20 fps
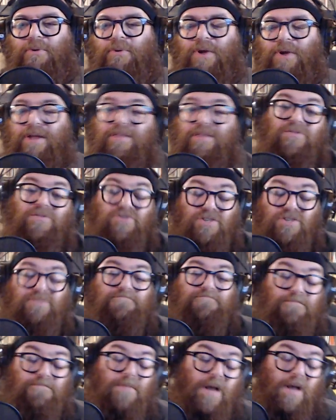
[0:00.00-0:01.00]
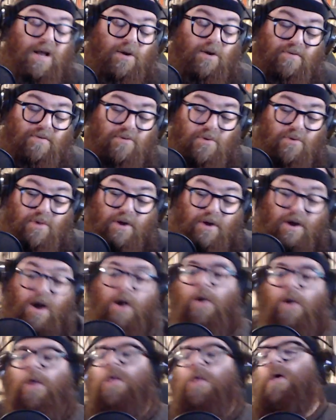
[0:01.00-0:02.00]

right? It's just, you got to review the car.